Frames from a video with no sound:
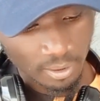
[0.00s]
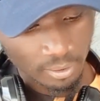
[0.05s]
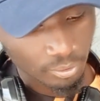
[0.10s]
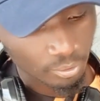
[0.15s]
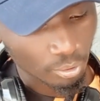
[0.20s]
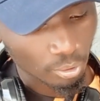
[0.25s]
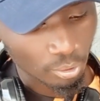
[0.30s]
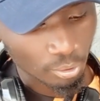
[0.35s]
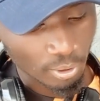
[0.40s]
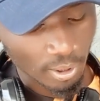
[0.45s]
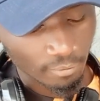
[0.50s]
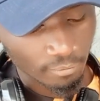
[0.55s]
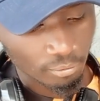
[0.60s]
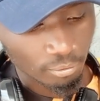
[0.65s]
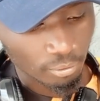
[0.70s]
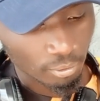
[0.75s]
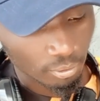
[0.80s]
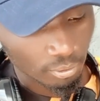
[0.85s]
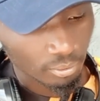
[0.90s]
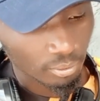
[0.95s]
So you have to
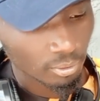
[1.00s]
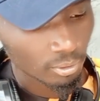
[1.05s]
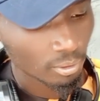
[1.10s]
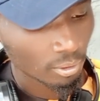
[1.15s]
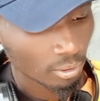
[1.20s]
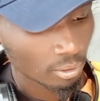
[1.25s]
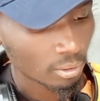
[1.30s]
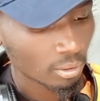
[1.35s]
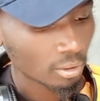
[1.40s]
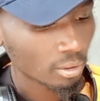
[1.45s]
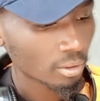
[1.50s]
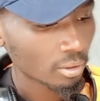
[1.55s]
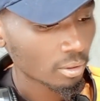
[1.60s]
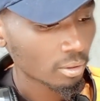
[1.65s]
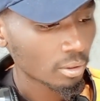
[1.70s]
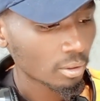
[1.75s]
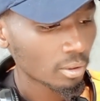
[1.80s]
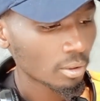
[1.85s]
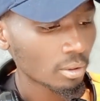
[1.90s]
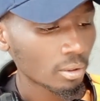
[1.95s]
know
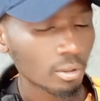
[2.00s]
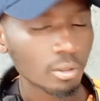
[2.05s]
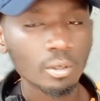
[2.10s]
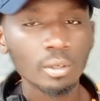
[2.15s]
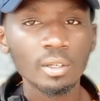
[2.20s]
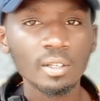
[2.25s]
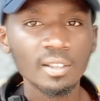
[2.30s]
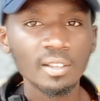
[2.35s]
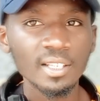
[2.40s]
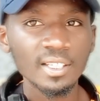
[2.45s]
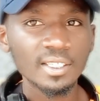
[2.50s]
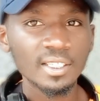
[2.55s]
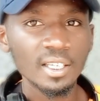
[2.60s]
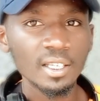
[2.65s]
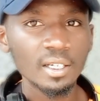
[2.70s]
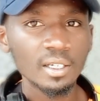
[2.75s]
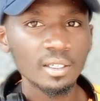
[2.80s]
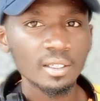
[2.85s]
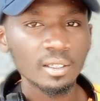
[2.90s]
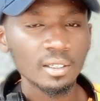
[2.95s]
the
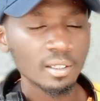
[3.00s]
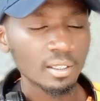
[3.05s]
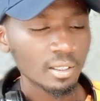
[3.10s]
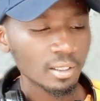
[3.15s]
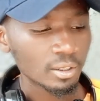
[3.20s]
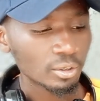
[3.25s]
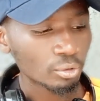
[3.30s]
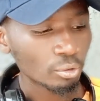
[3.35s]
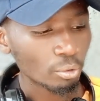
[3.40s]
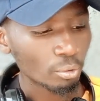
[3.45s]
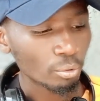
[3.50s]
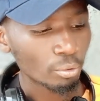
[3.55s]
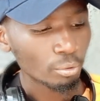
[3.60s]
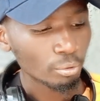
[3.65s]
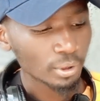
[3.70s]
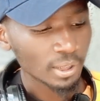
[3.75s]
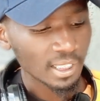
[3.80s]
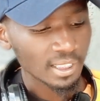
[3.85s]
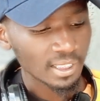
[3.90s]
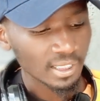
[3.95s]
scale. So
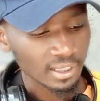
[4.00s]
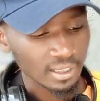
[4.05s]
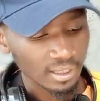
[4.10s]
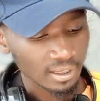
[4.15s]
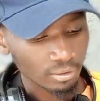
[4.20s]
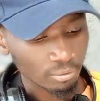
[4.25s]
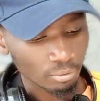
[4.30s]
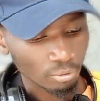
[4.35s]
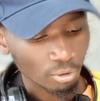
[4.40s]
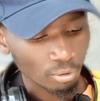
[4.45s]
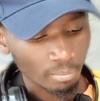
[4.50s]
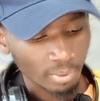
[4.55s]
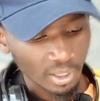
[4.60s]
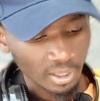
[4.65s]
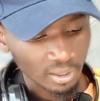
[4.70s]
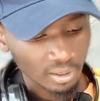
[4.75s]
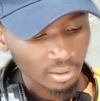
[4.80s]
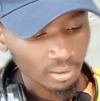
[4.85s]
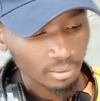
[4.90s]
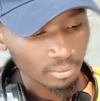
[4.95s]
those are techniques to
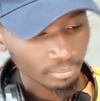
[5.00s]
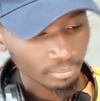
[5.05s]
combine.